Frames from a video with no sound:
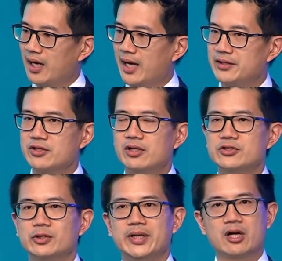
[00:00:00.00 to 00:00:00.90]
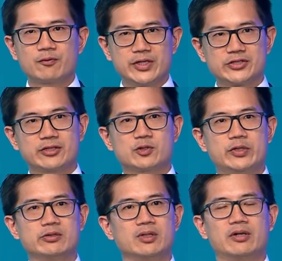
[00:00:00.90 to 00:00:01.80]
And so in our research, we
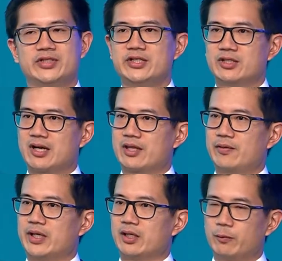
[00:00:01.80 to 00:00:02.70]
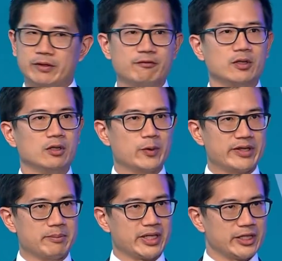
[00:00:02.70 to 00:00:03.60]
do a lot of data gathering and we follow where the
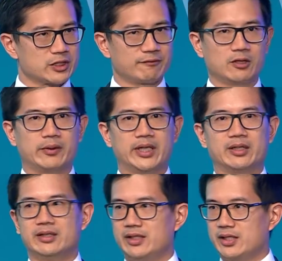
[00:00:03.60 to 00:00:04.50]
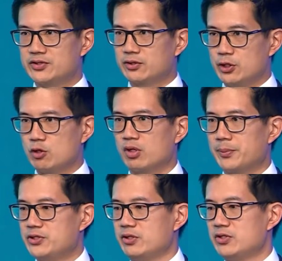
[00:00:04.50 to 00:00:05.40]
money is flowing in these new
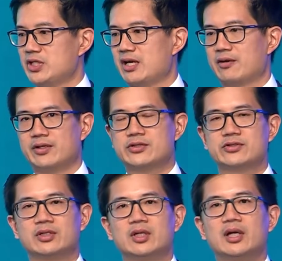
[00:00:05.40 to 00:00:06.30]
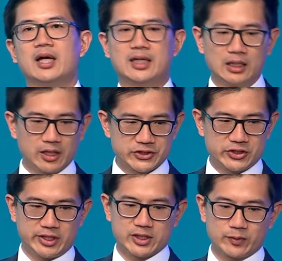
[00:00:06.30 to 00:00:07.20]
opportunity areas. And last
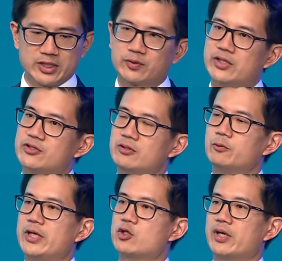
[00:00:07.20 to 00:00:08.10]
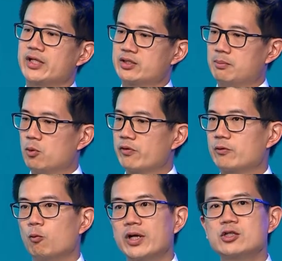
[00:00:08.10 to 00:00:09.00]
year, 2022, we tracked more
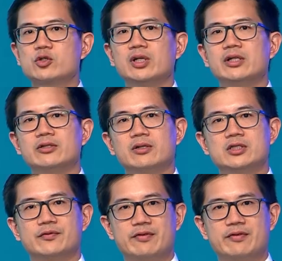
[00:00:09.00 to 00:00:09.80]
than $1 trillion of